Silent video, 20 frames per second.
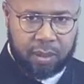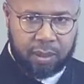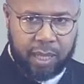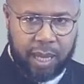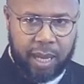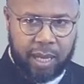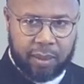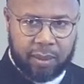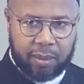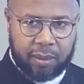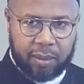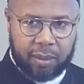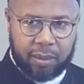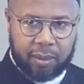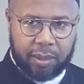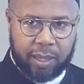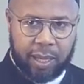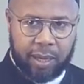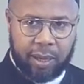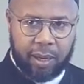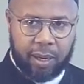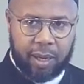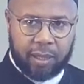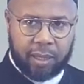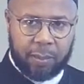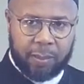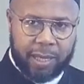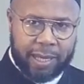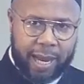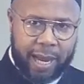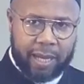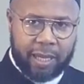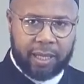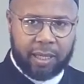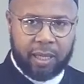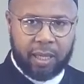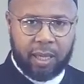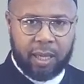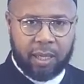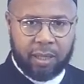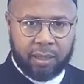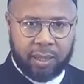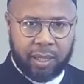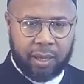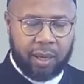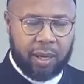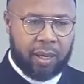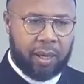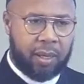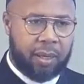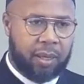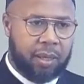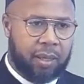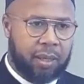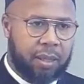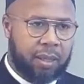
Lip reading: that there are the malaika and there are